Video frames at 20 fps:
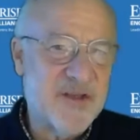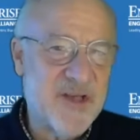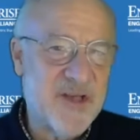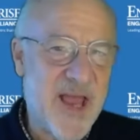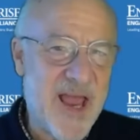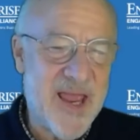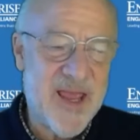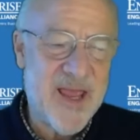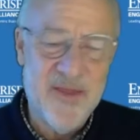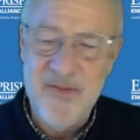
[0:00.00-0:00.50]

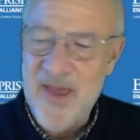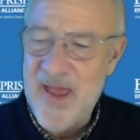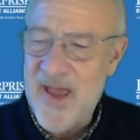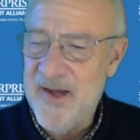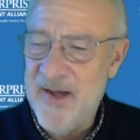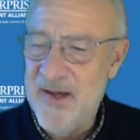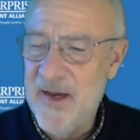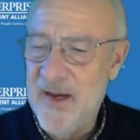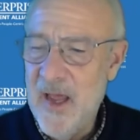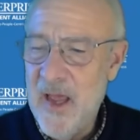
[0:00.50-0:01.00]
saying
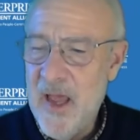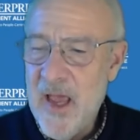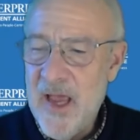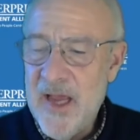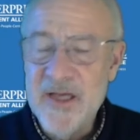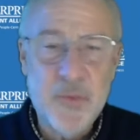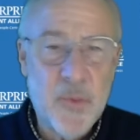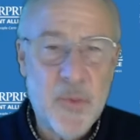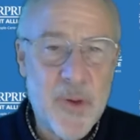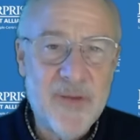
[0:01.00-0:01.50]
then
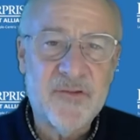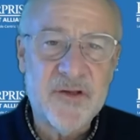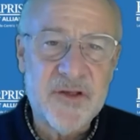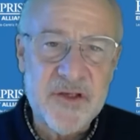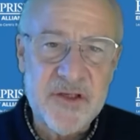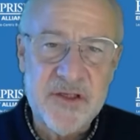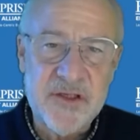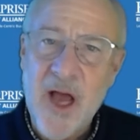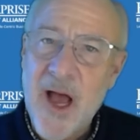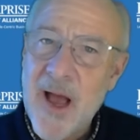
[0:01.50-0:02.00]
is we have to
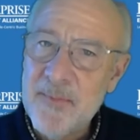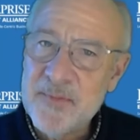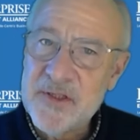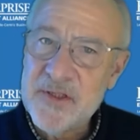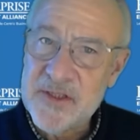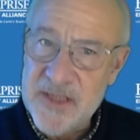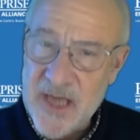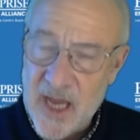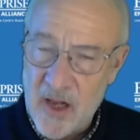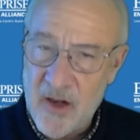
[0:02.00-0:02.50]
stop
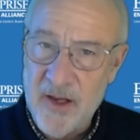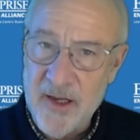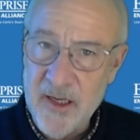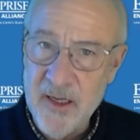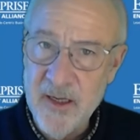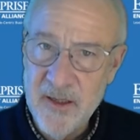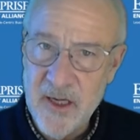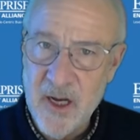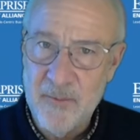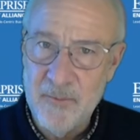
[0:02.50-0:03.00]

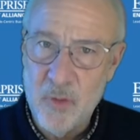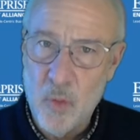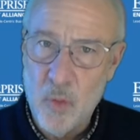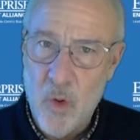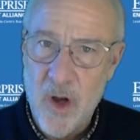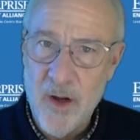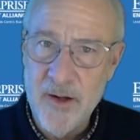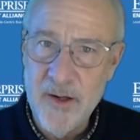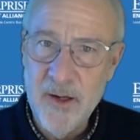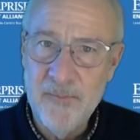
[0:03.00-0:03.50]
selling, number
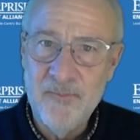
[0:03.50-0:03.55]
one.